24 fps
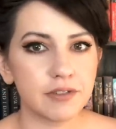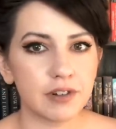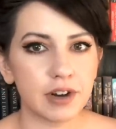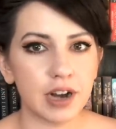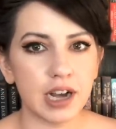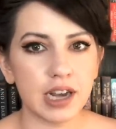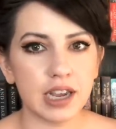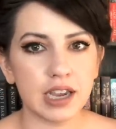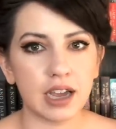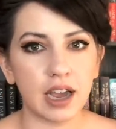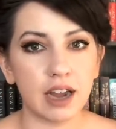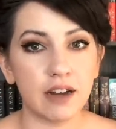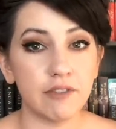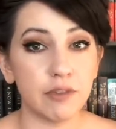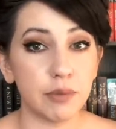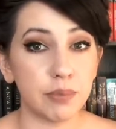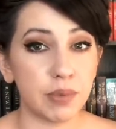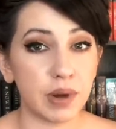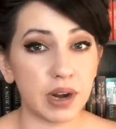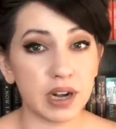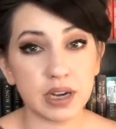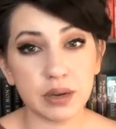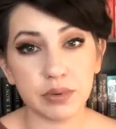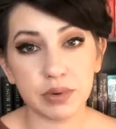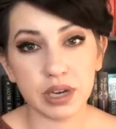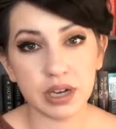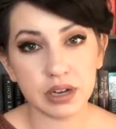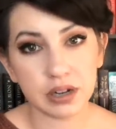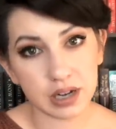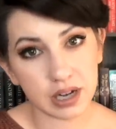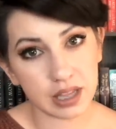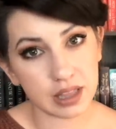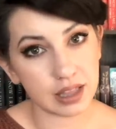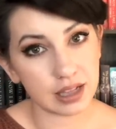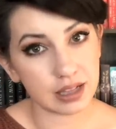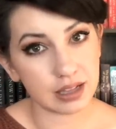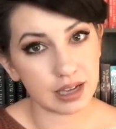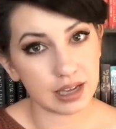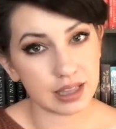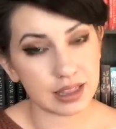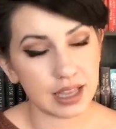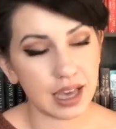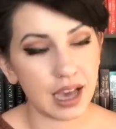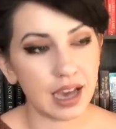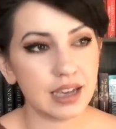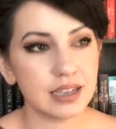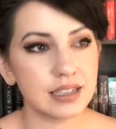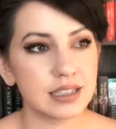for any kind of a buddy read or anything like
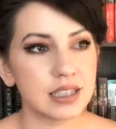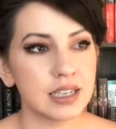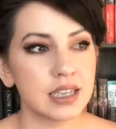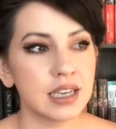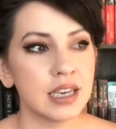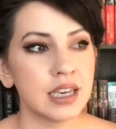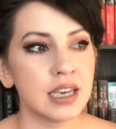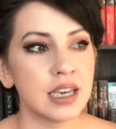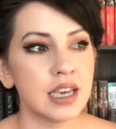that,